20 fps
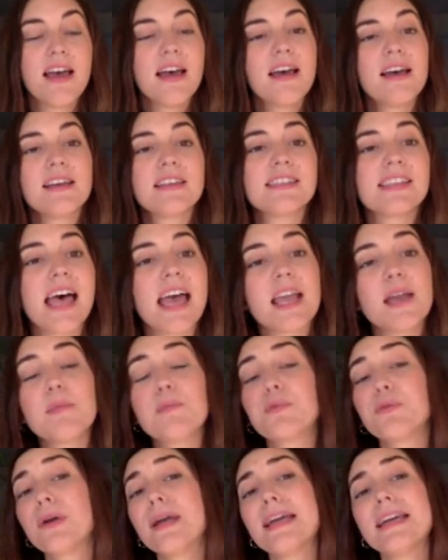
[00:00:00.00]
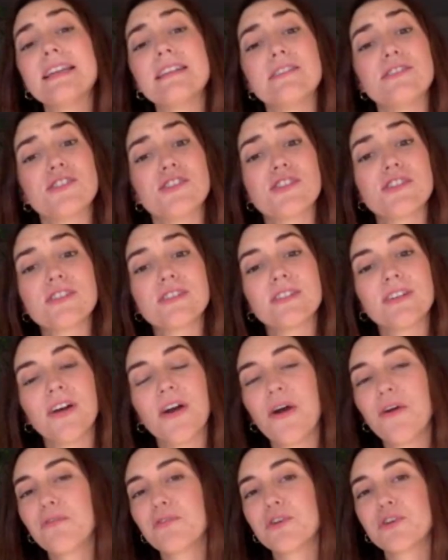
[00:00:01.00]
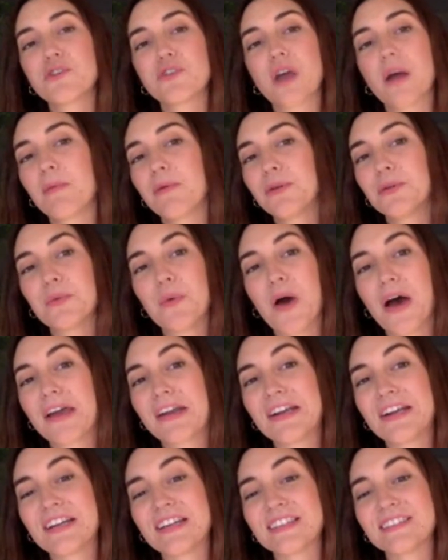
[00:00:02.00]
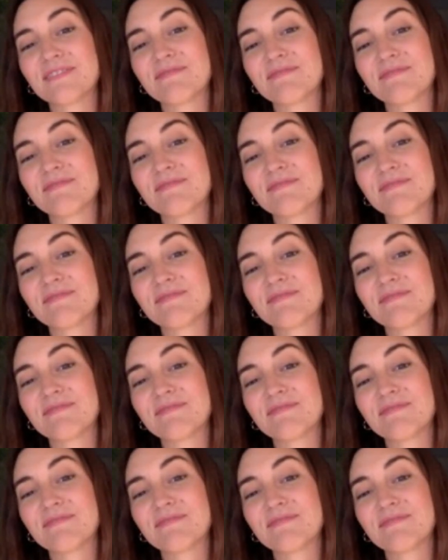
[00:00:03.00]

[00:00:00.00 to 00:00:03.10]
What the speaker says: It's like a bridge over troubled water